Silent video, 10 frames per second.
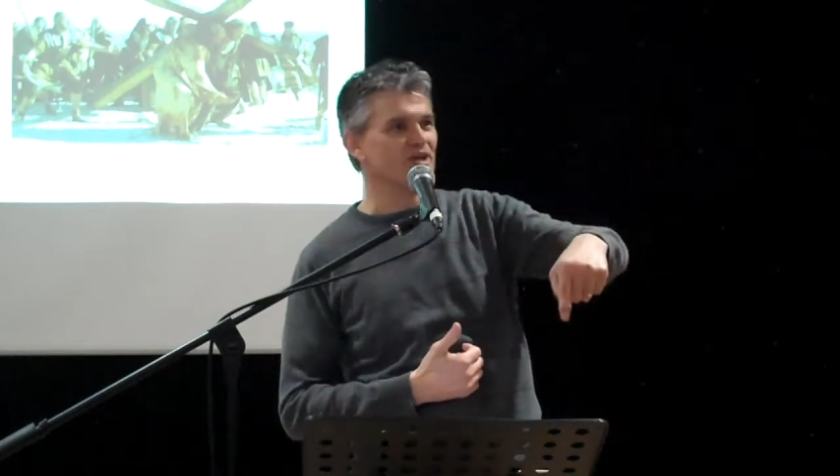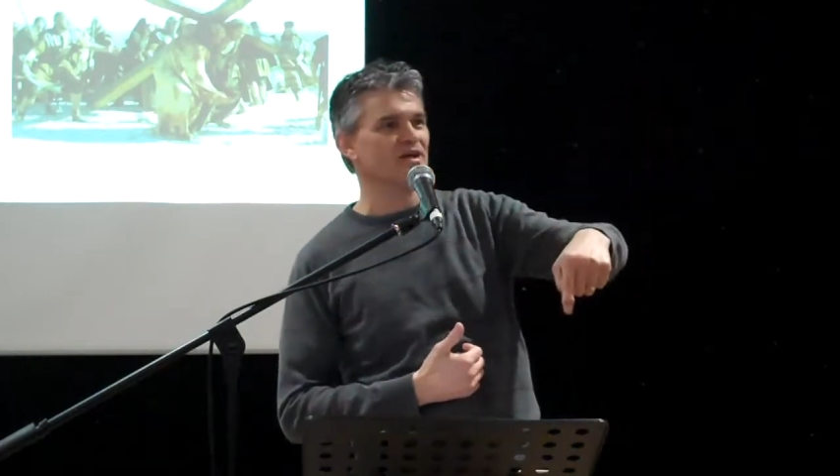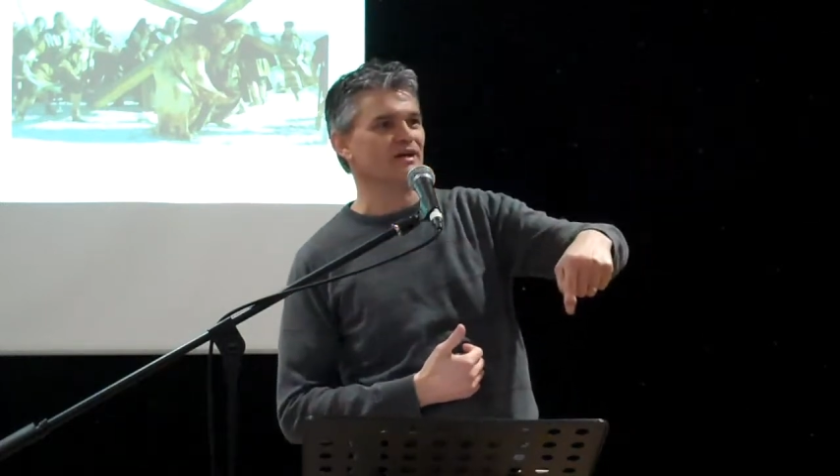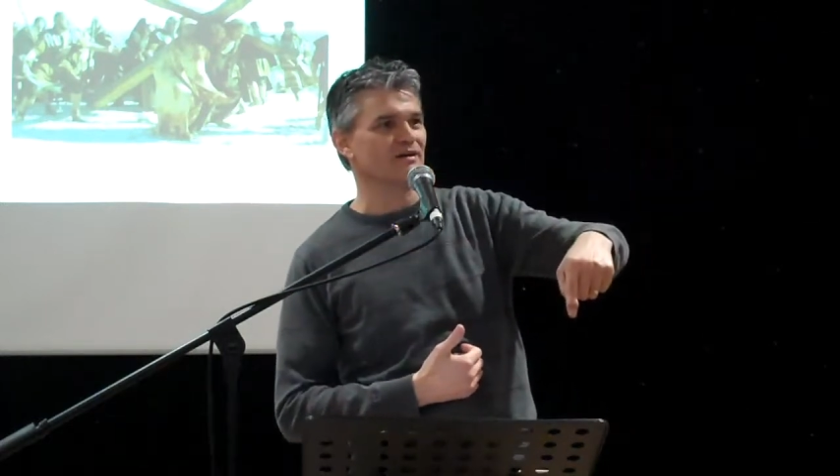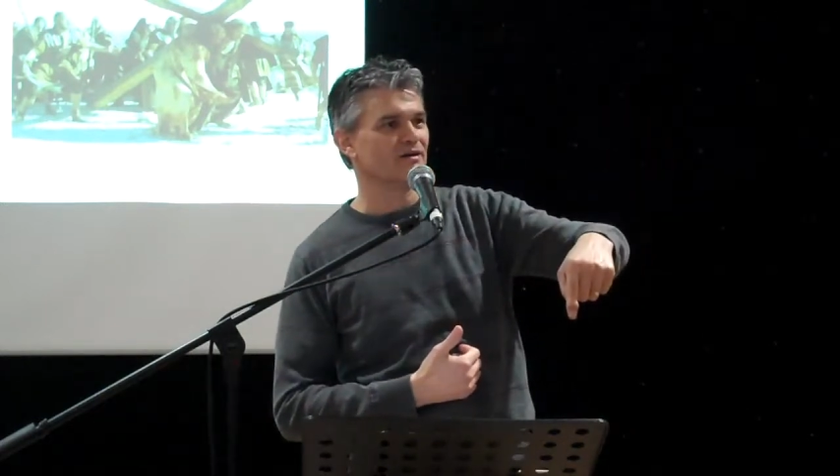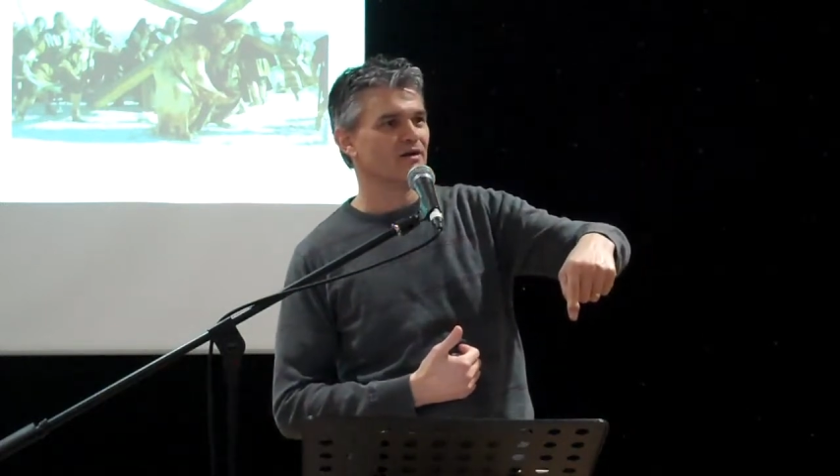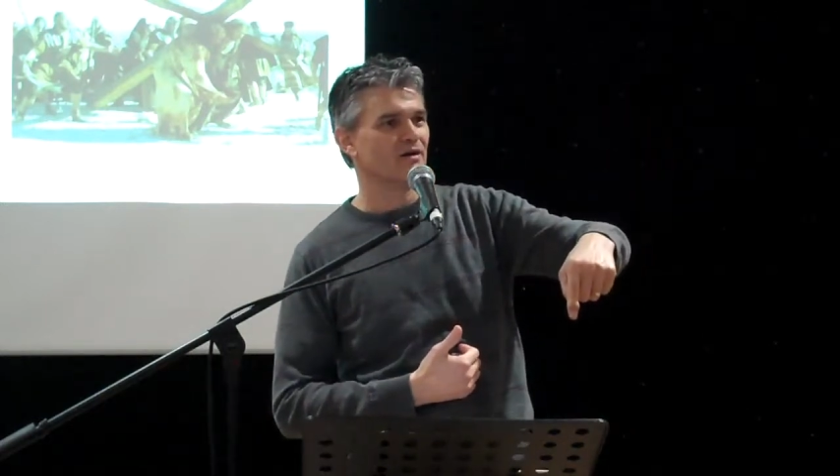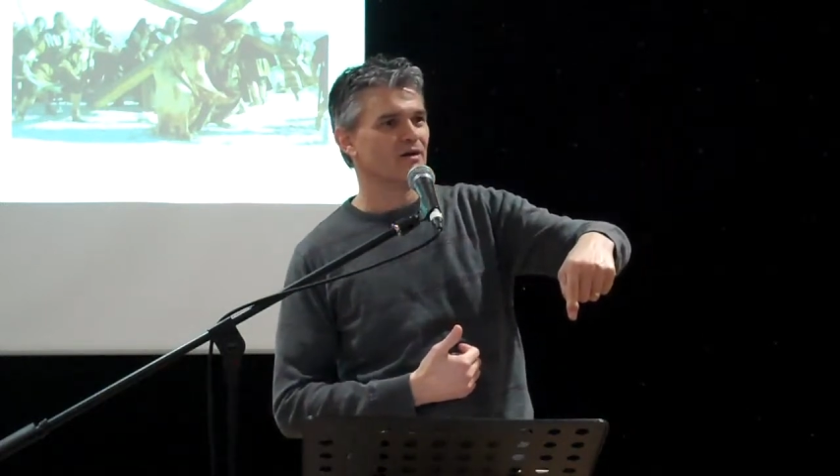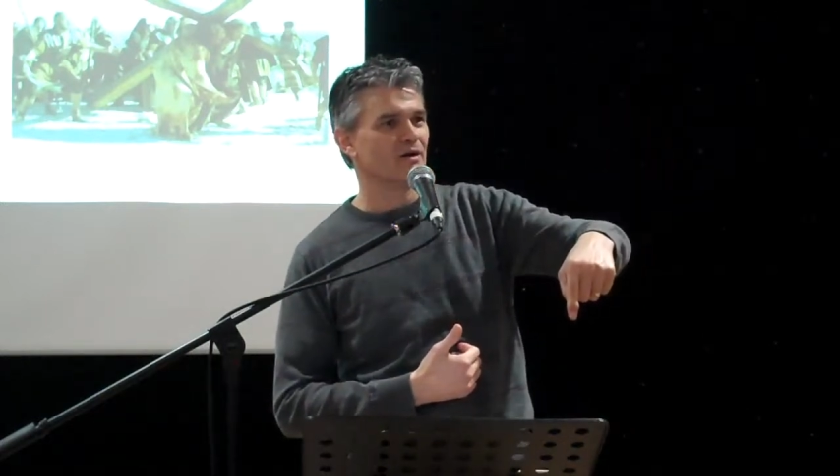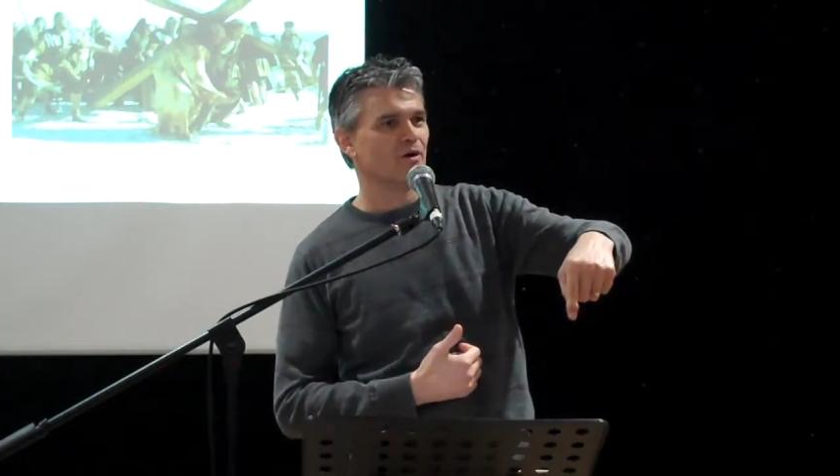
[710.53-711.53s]
there.
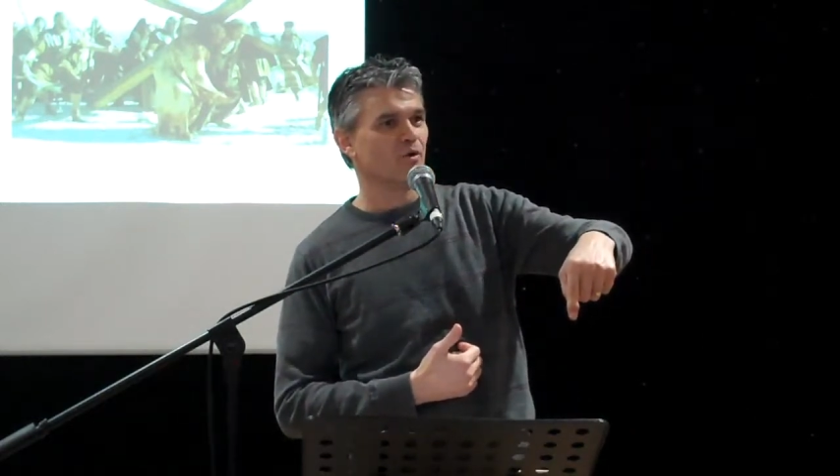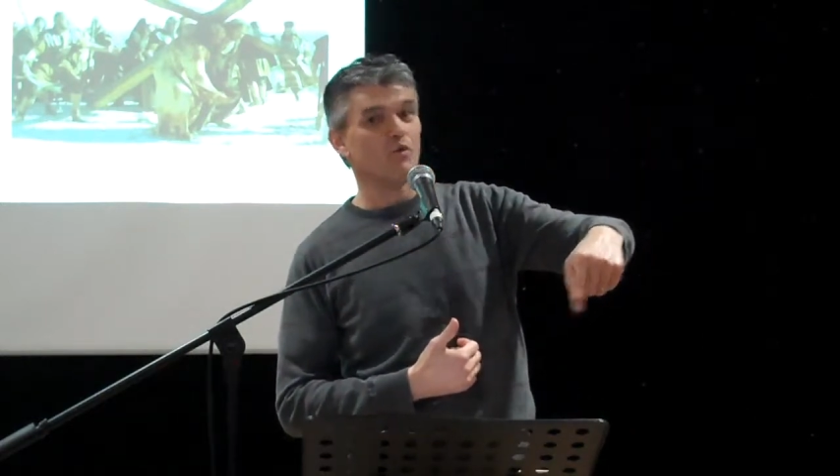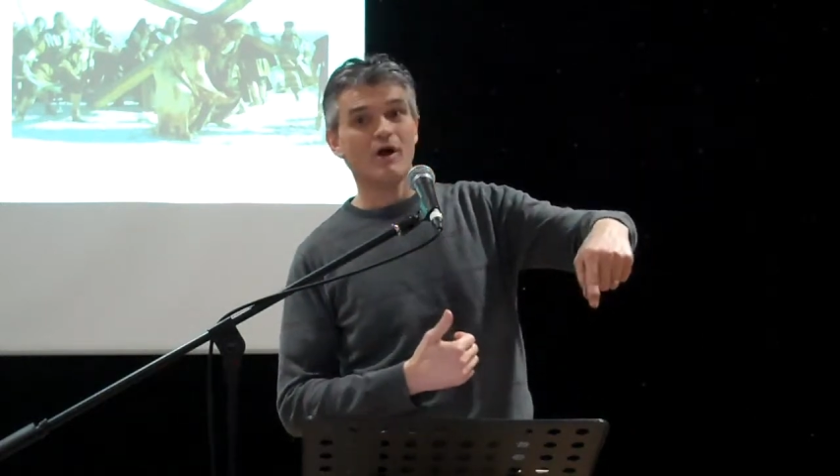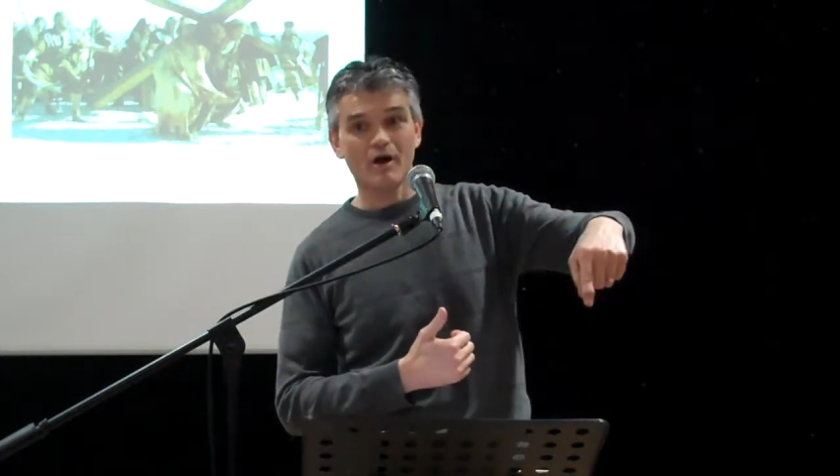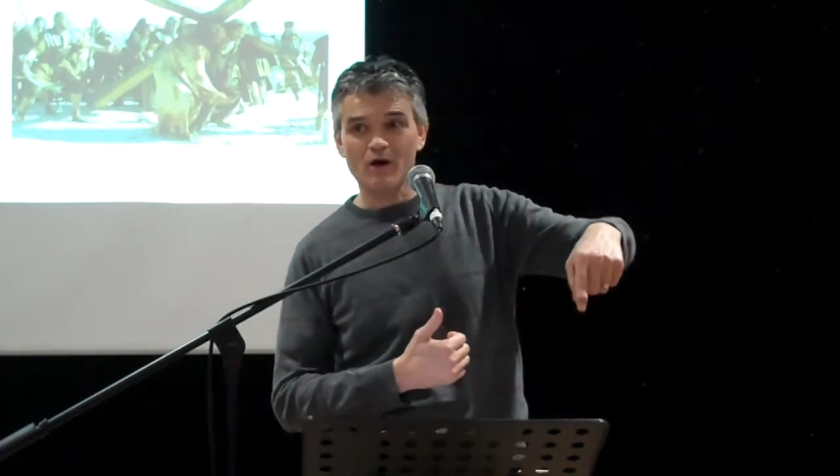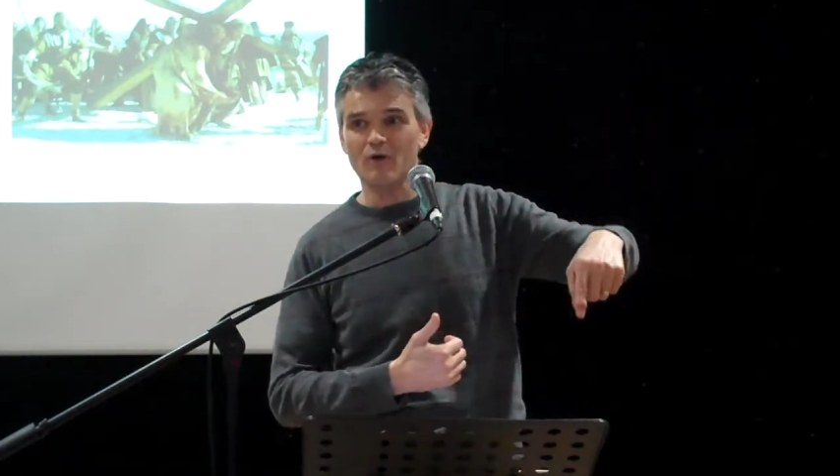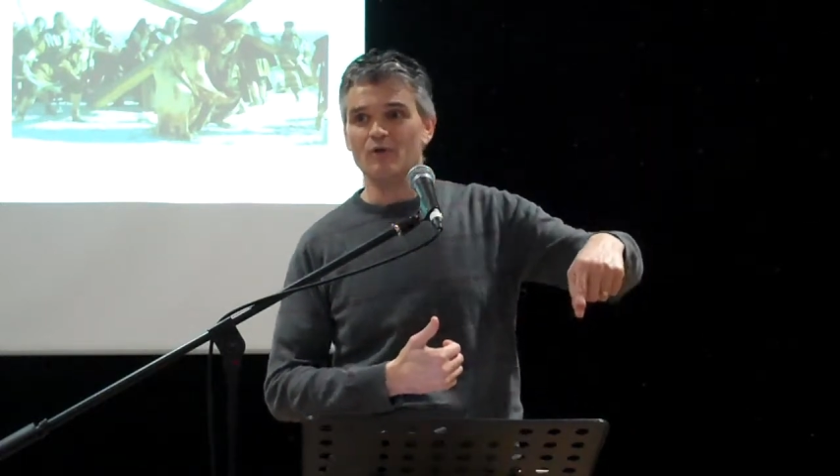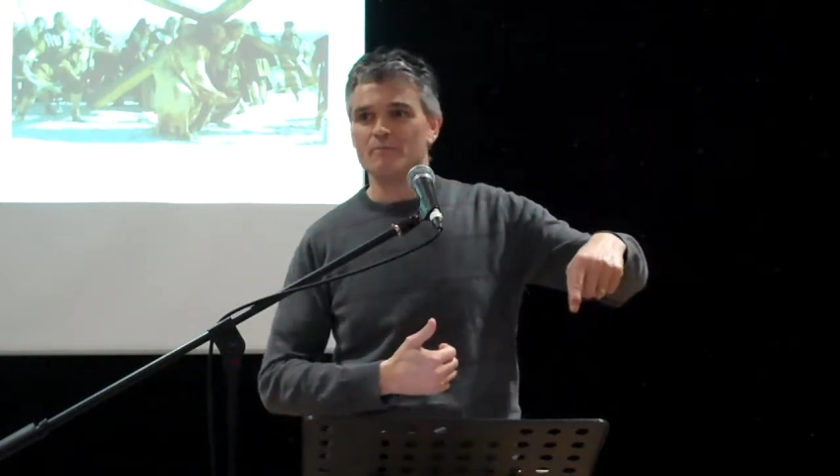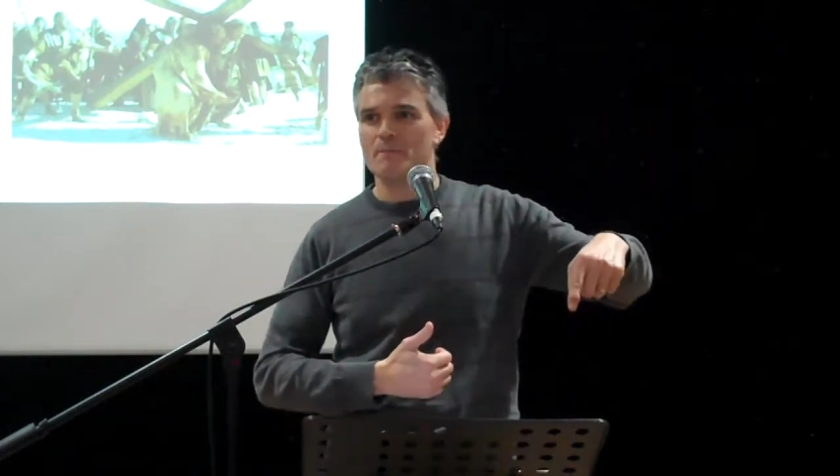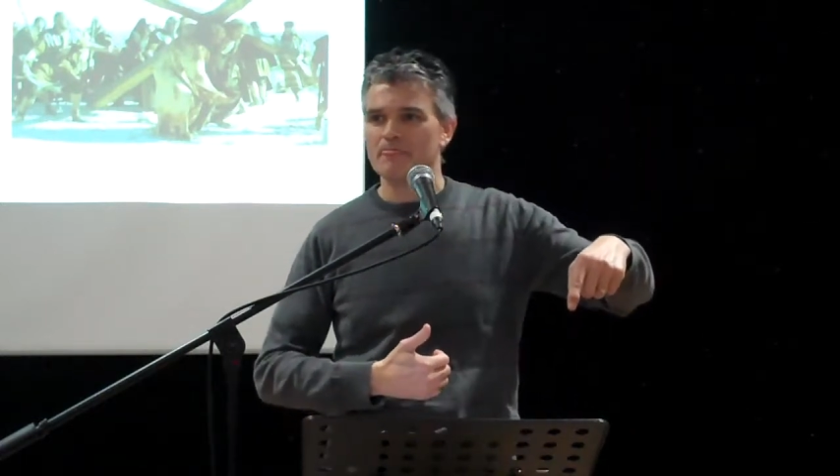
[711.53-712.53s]

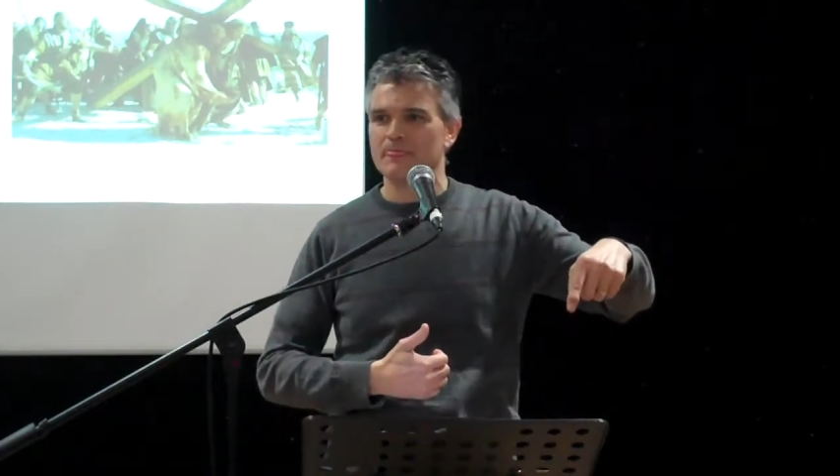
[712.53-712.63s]
Wow.